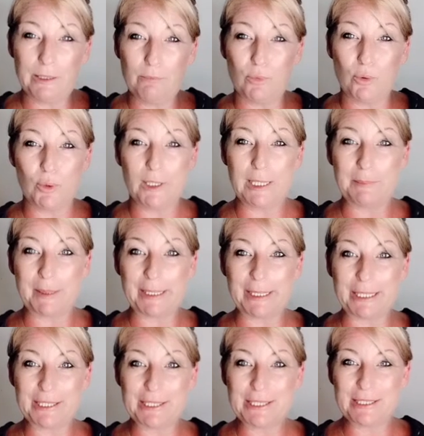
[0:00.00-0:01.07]
more
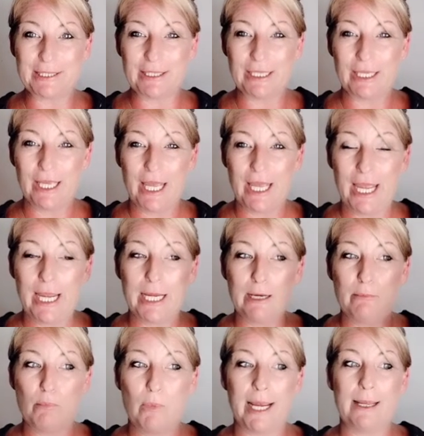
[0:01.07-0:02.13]
limitless in
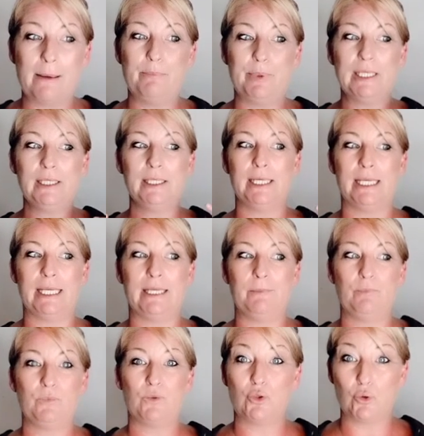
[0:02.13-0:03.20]
my ability
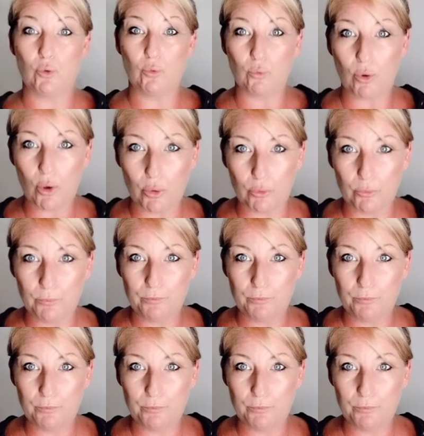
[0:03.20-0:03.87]
to grow,